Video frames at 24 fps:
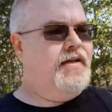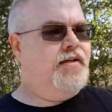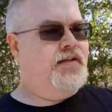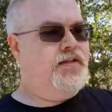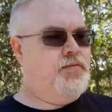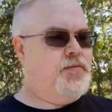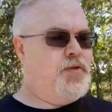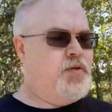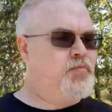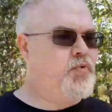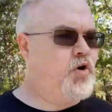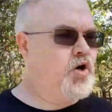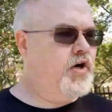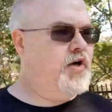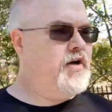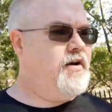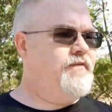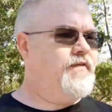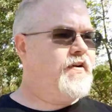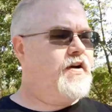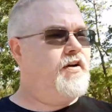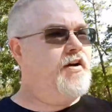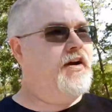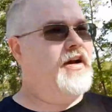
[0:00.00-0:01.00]
The Minbari are
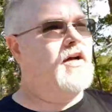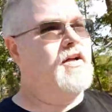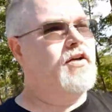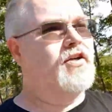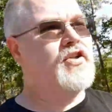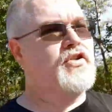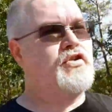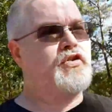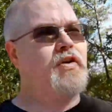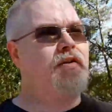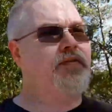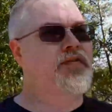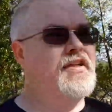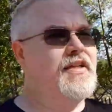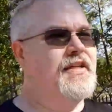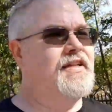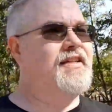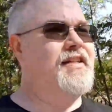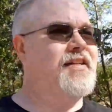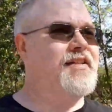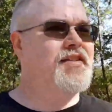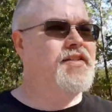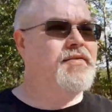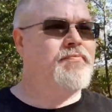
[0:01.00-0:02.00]
very honor driven,
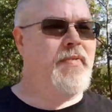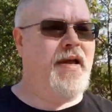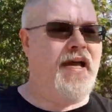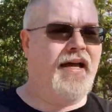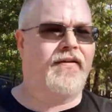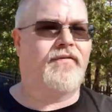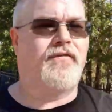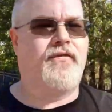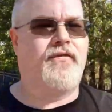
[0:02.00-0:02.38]
and it is bad